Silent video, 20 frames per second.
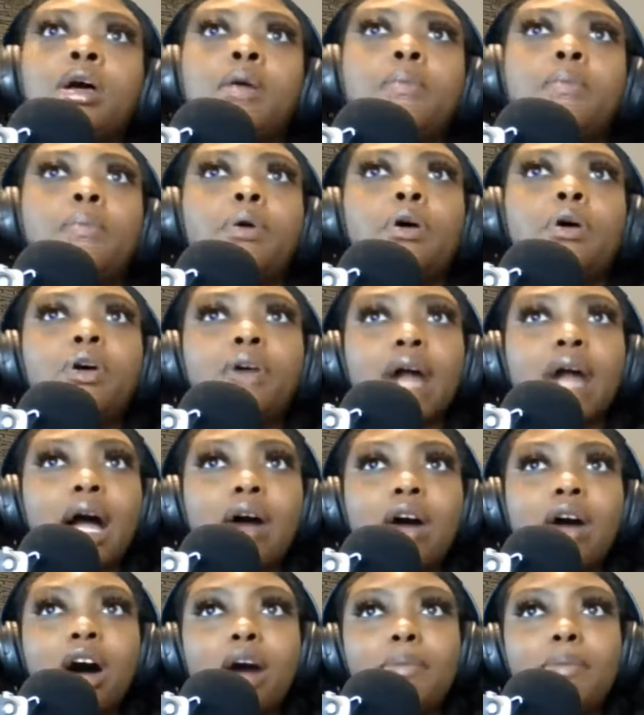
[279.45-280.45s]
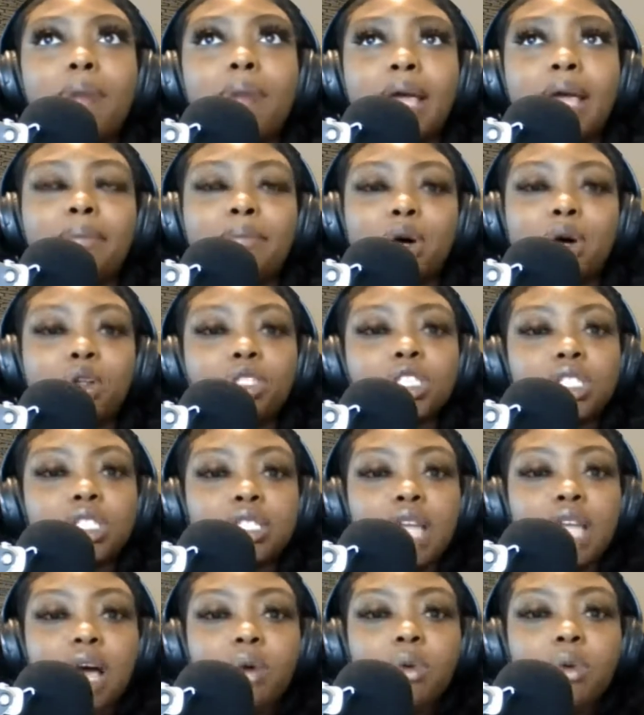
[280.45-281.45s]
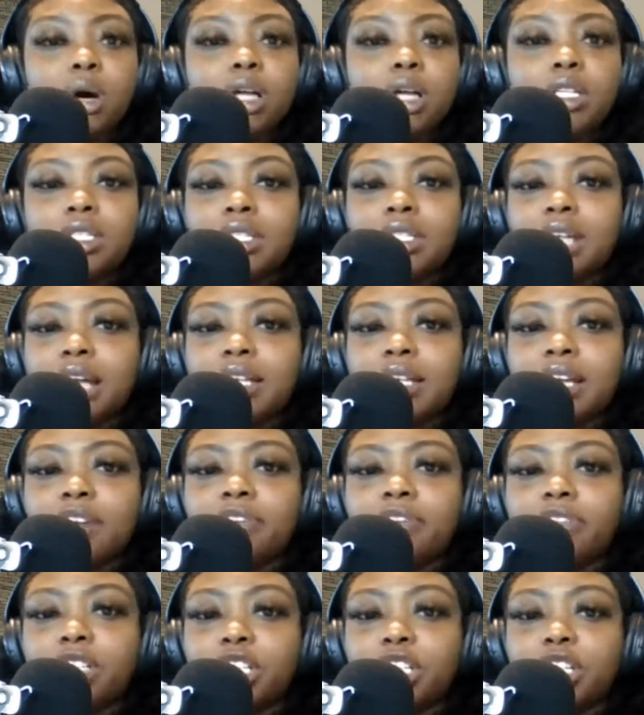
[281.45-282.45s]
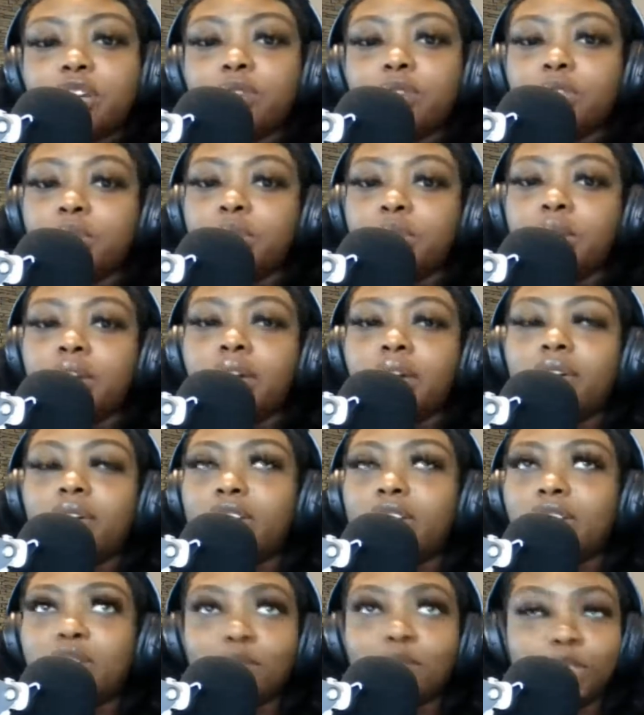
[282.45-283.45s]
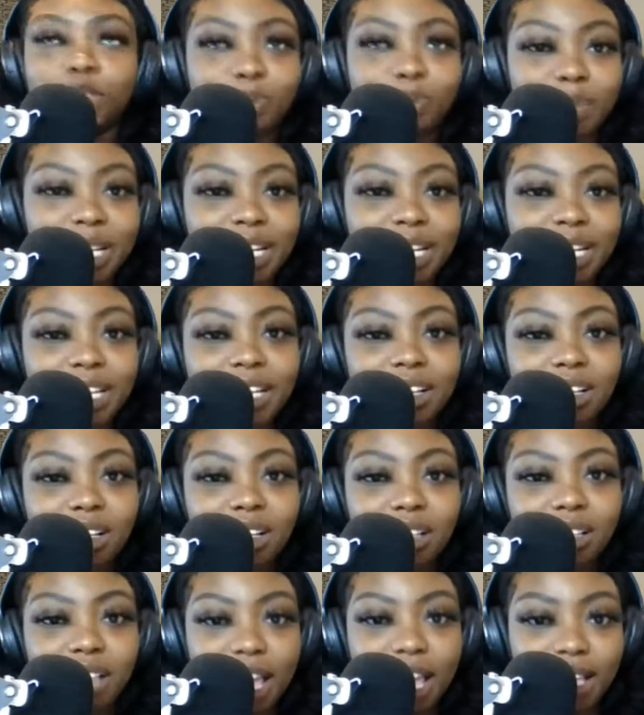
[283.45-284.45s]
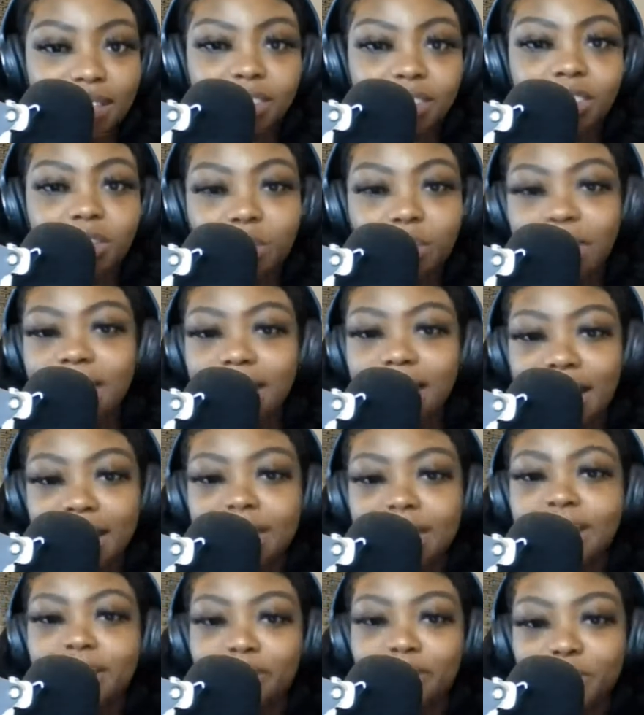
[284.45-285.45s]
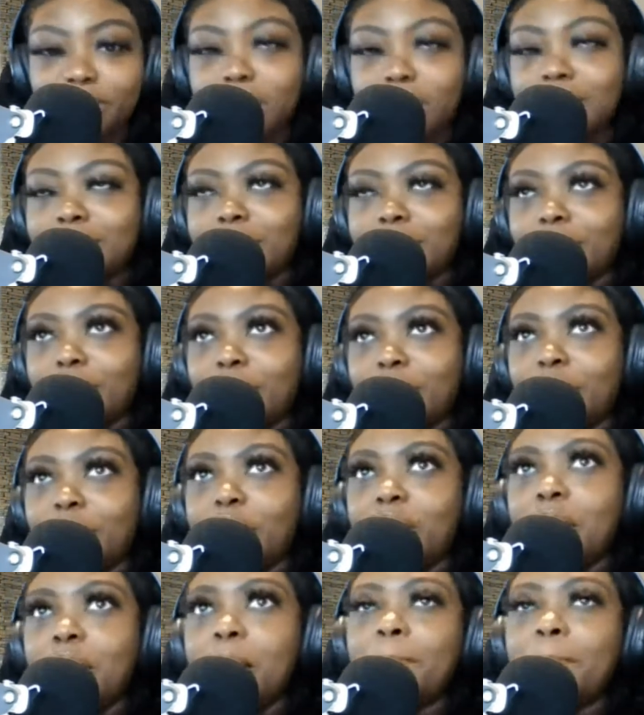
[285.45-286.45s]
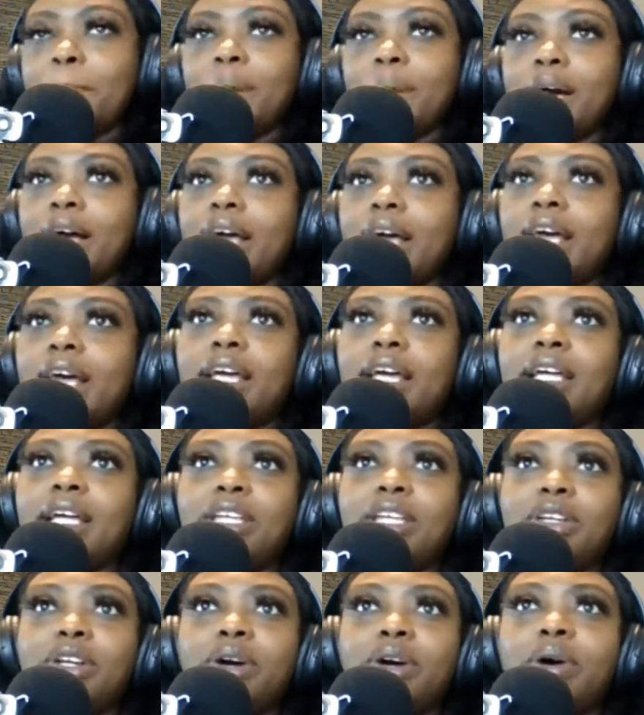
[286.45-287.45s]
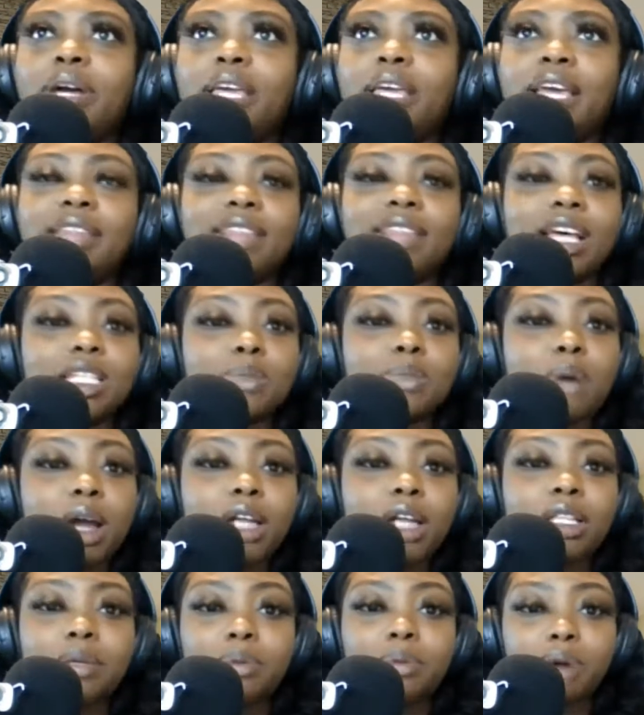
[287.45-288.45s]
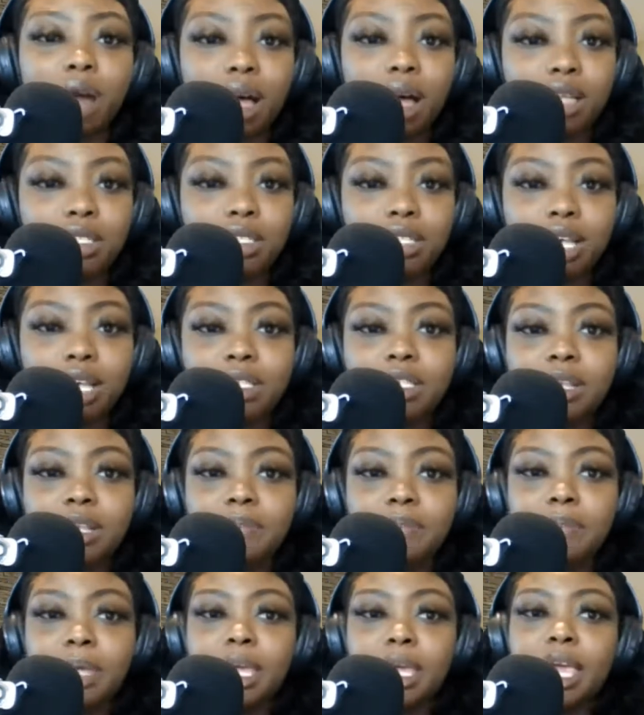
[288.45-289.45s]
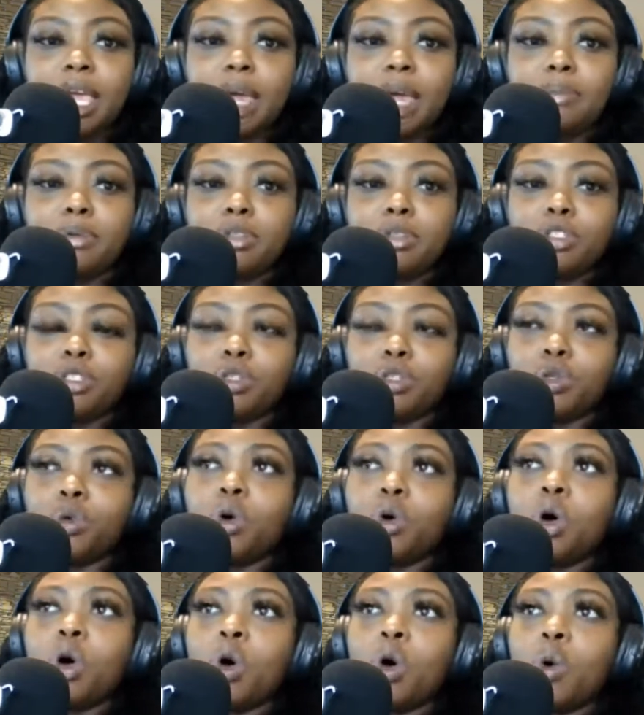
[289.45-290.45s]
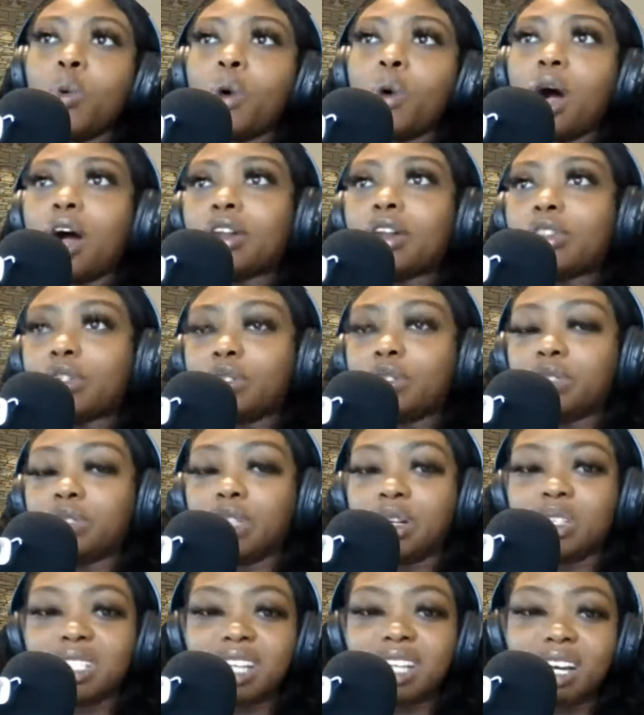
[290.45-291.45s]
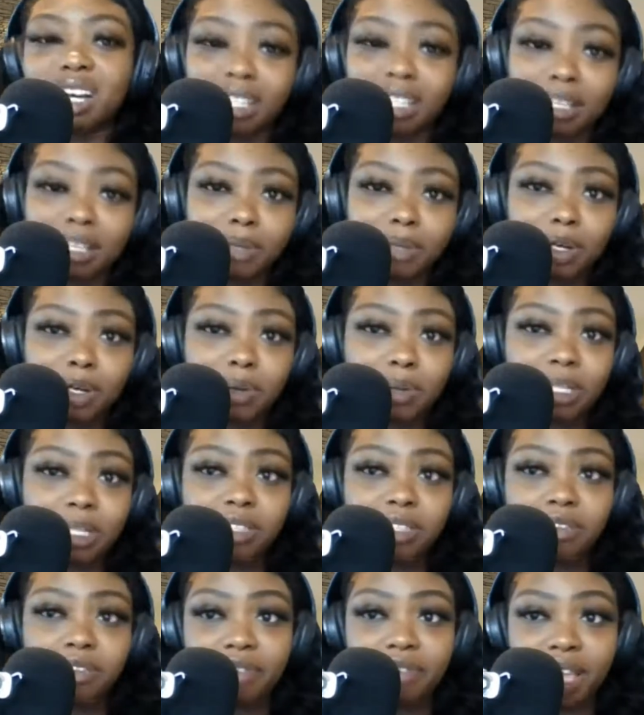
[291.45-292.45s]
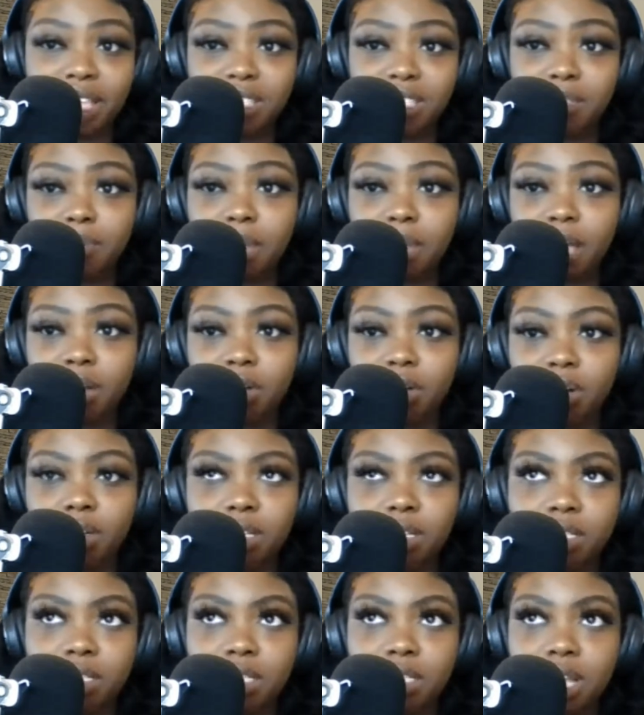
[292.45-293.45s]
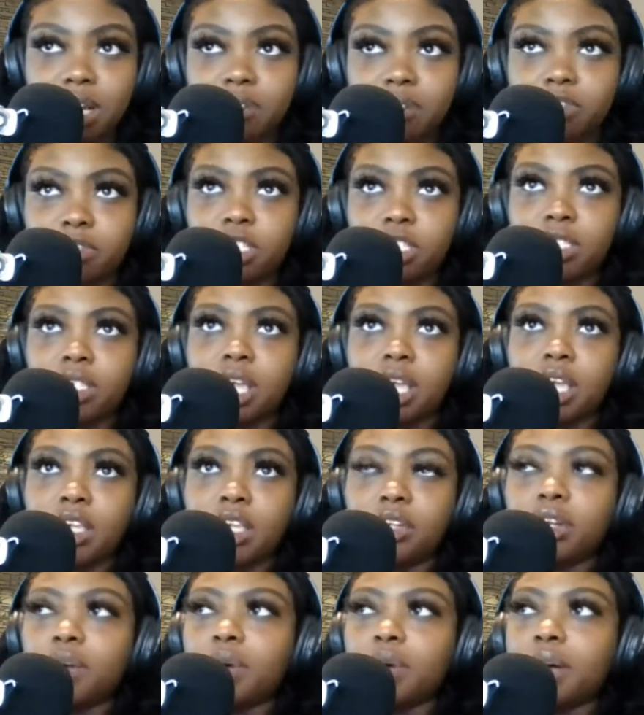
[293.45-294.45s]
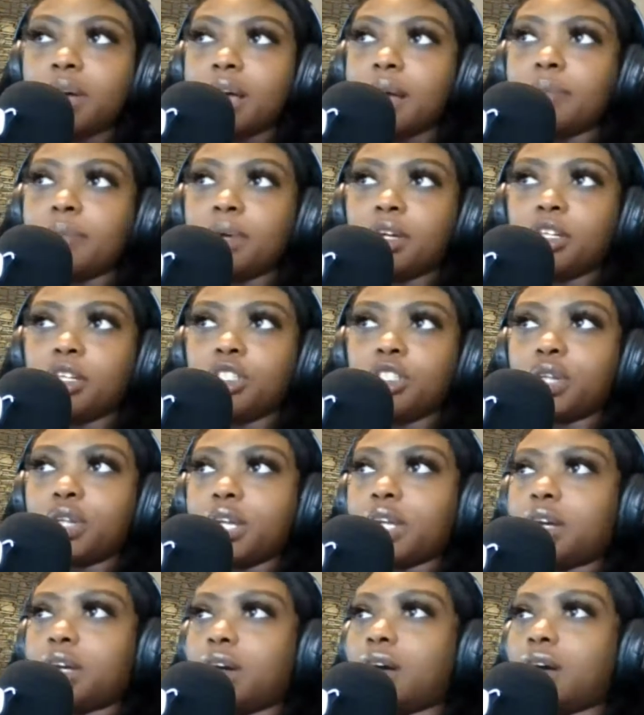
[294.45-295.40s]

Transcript: pour out all my emotions at once. And I definitely don't do it on social media like the way that I did a few months ago. But, again, that's part of the process, and being able to walk through those ugly moments and face them head on, instead of just saying, you know what, I'm going to drink